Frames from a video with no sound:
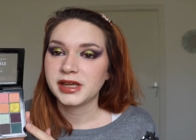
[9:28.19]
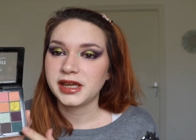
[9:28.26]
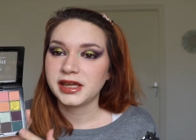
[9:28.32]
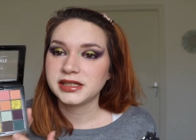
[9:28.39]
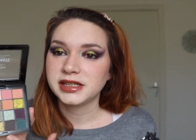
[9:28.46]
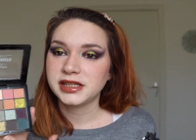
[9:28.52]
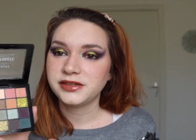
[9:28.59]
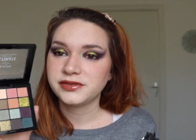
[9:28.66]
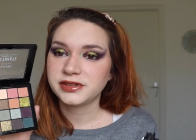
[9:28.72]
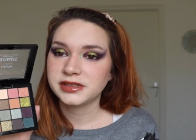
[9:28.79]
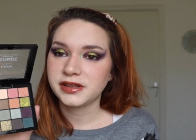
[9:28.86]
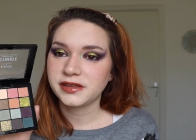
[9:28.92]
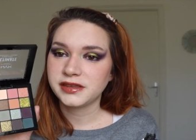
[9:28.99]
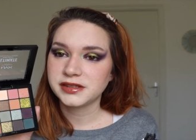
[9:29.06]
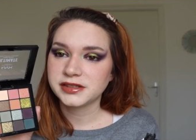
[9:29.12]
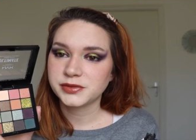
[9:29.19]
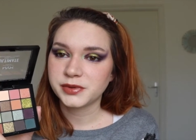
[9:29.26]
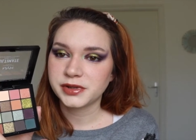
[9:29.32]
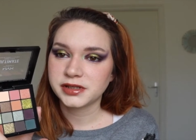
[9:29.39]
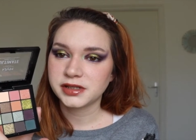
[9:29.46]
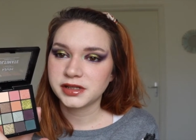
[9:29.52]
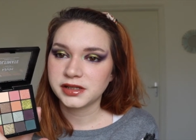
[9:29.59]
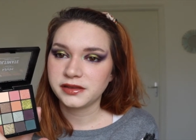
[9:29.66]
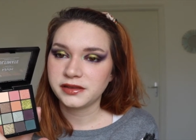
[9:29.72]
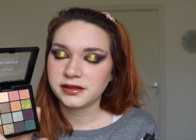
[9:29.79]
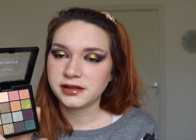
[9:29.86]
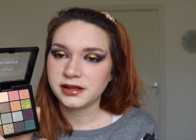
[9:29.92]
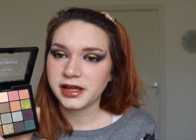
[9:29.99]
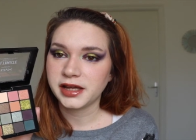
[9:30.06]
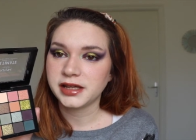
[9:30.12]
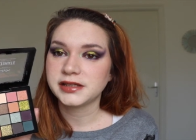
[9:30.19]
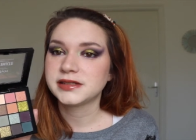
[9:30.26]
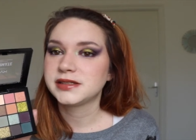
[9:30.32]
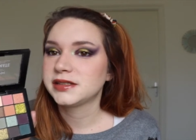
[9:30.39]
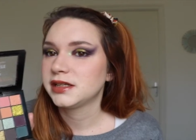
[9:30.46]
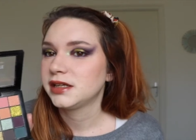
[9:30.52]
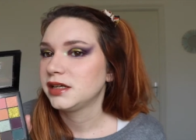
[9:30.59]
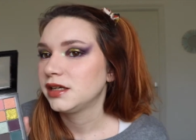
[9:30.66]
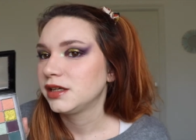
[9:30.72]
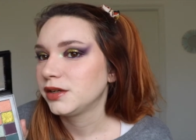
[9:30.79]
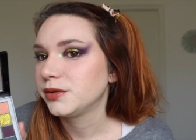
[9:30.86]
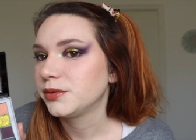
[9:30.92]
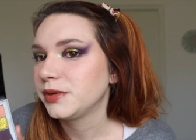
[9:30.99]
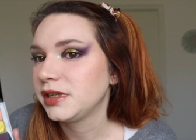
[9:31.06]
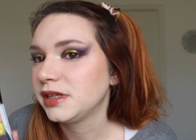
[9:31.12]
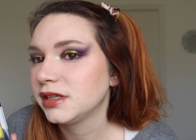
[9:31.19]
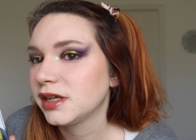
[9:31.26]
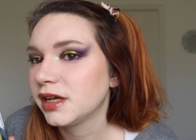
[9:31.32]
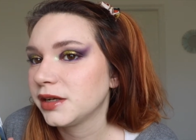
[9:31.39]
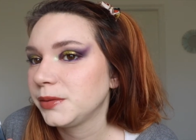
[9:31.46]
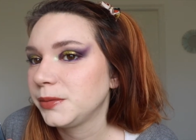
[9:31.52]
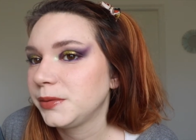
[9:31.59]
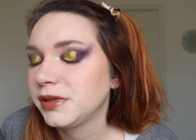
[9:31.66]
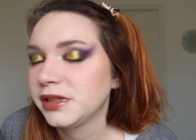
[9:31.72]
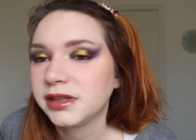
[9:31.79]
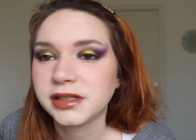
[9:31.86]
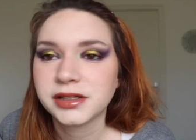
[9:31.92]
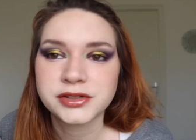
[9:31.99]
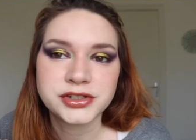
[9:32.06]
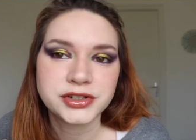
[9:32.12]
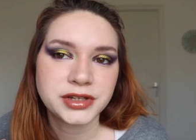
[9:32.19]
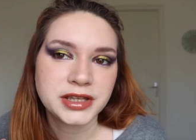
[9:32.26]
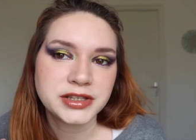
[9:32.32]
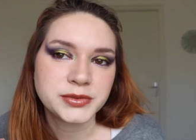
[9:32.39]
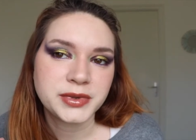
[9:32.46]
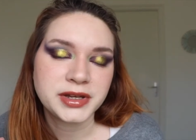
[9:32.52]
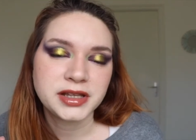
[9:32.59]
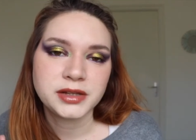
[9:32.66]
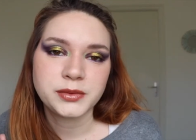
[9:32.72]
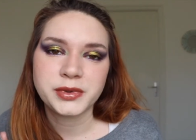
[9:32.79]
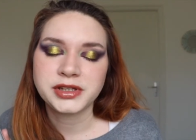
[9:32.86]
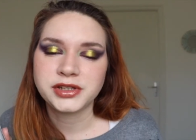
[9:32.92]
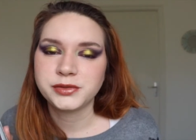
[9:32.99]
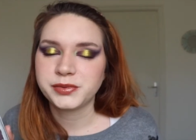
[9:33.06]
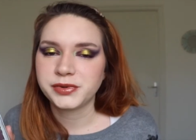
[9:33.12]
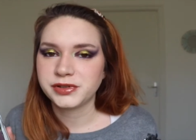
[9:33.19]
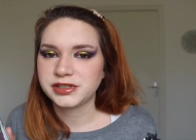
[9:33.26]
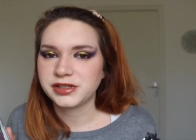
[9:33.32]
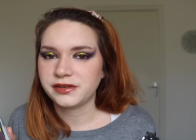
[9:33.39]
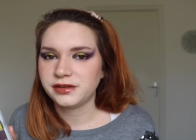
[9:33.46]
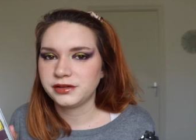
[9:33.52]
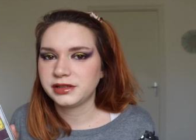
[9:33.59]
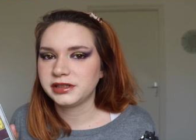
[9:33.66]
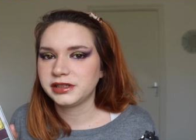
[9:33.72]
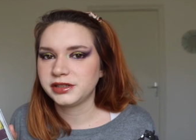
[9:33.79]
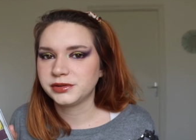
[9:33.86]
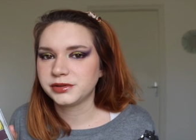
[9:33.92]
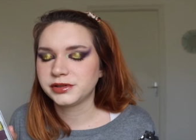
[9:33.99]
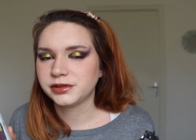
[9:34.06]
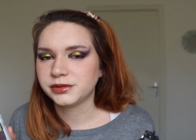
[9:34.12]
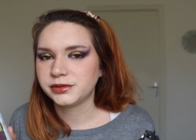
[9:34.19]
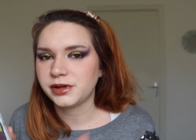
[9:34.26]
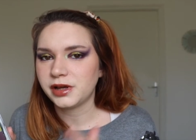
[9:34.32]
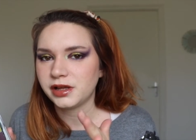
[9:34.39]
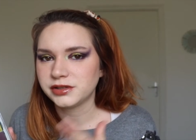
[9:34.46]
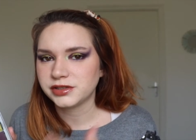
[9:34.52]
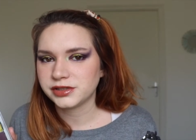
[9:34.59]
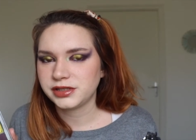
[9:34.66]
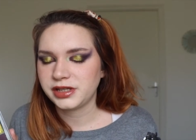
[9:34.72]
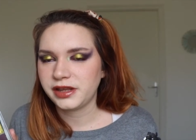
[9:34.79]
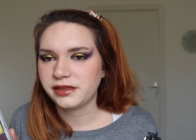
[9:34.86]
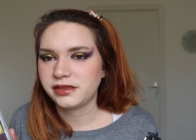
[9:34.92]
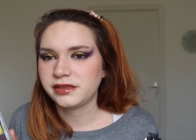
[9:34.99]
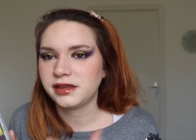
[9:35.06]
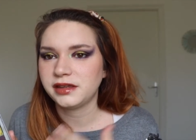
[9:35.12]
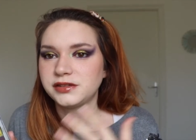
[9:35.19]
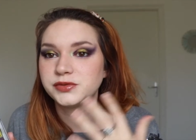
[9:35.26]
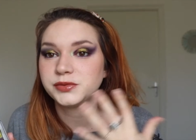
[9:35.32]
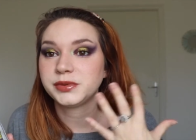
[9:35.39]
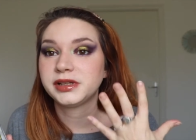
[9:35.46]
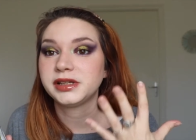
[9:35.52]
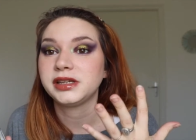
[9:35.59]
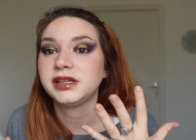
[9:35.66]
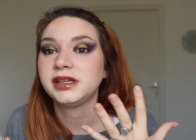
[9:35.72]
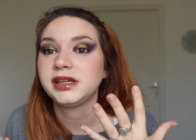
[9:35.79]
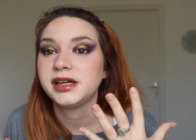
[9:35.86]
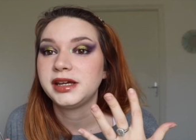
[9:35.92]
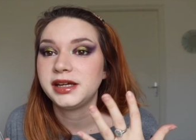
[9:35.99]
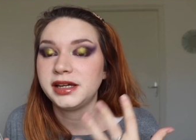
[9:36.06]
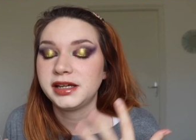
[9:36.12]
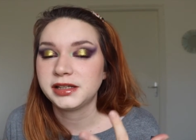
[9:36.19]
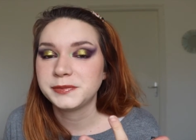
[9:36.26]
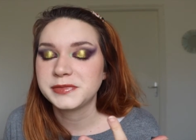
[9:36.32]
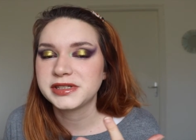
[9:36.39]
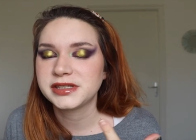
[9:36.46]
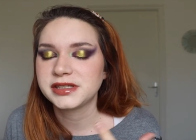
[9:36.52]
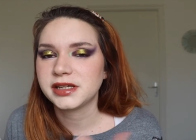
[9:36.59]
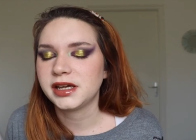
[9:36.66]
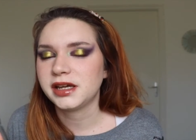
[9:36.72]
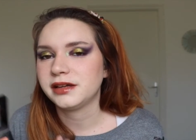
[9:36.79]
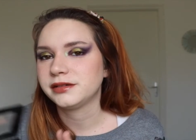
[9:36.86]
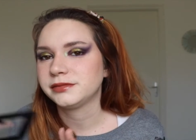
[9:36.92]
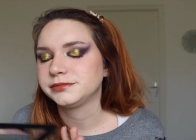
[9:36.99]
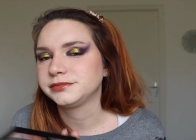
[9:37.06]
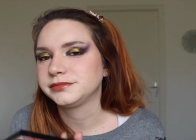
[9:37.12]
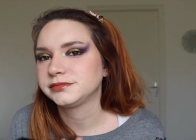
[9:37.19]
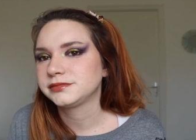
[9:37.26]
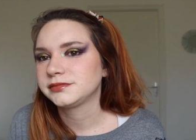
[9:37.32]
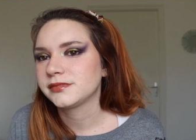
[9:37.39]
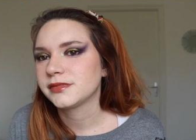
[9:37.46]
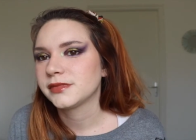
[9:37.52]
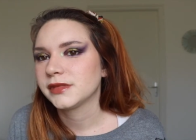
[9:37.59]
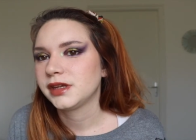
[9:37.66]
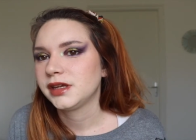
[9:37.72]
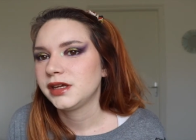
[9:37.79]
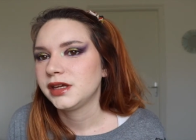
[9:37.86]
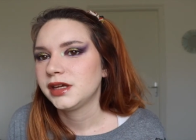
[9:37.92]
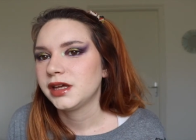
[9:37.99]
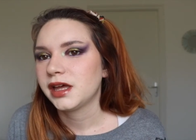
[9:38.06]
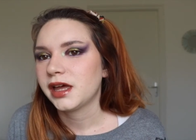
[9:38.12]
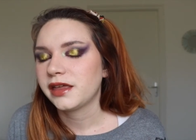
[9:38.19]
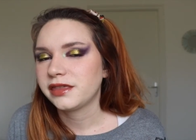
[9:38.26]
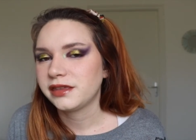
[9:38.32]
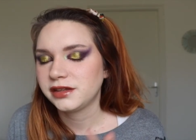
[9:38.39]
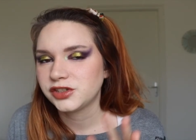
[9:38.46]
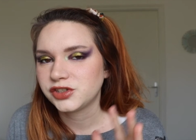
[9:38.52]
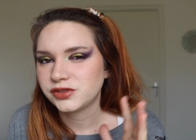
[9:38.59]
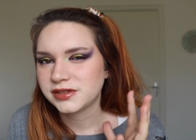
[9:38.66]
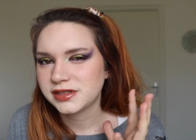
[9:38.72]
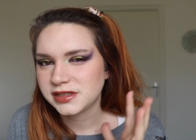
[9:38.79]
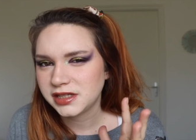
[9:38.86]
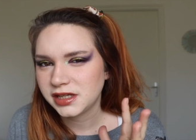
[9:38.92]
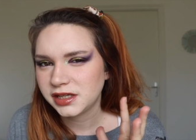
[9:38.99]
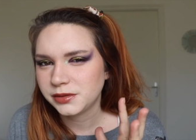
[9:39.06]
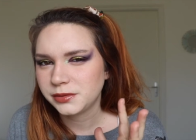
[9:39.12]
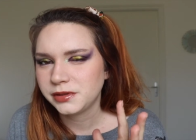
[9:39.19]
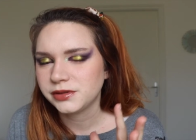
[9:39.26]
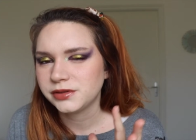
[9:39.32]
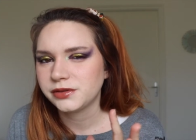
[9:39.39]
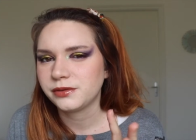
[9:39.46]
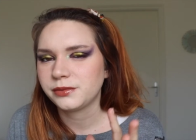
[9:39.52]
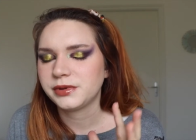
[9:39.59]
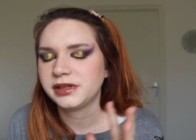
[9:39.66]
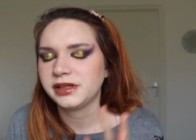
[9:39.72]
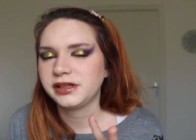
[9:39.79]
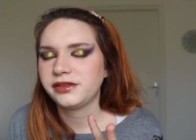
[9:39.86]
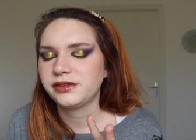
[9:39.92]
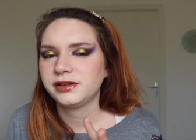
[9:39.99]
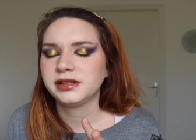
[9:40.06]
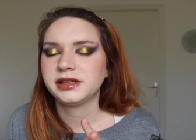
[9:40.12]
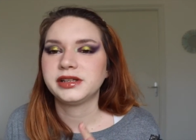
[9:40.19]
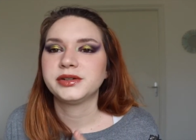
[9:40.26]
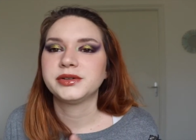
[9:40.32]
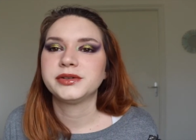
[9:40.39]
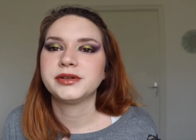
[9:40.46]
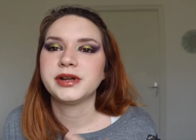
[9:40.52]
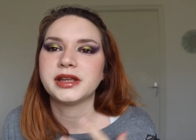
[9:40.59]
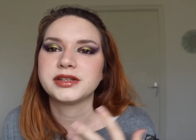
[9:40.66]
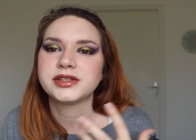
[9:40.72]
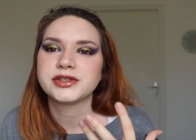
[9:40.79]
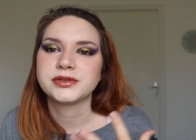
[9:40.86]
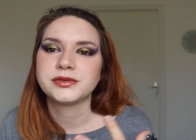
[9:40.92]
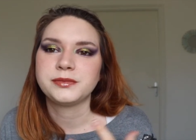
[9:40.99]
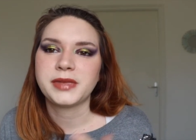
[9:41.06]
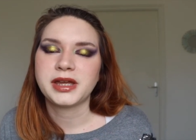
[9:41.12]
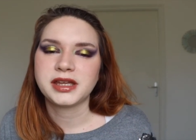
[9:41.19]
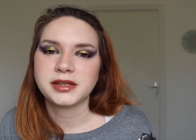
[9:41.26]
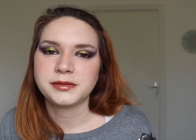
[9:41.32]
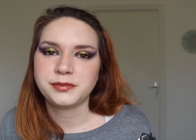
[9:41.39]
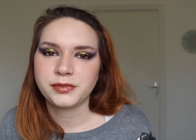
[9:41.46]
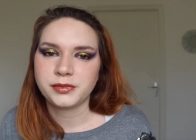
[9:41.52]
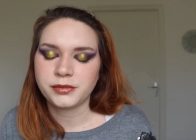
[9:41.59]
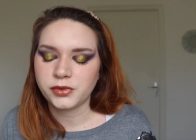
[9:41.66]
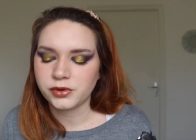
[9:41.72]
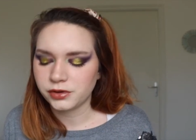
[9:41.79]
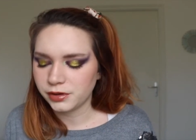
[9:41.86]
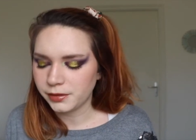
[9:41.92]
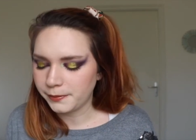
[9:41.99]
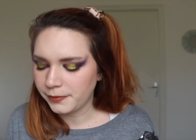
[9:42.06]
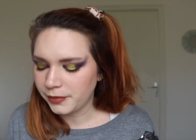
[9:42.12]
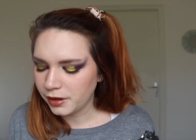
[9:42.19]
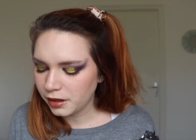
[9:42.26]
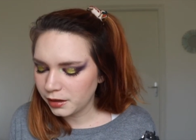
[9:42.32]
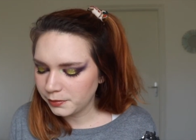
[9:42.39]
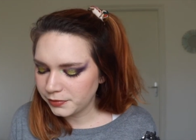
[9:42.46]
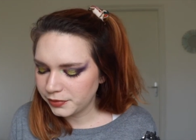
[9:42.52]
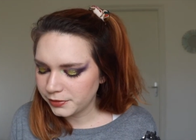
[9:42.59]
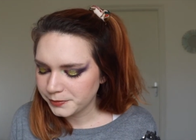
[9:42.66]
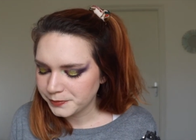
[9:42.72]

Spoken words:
And even this one, the light green, I really enjoy as well. When you put the glitter glue underneath, it really helps, I think, to stick, you know, really the glitter and to make it more pop.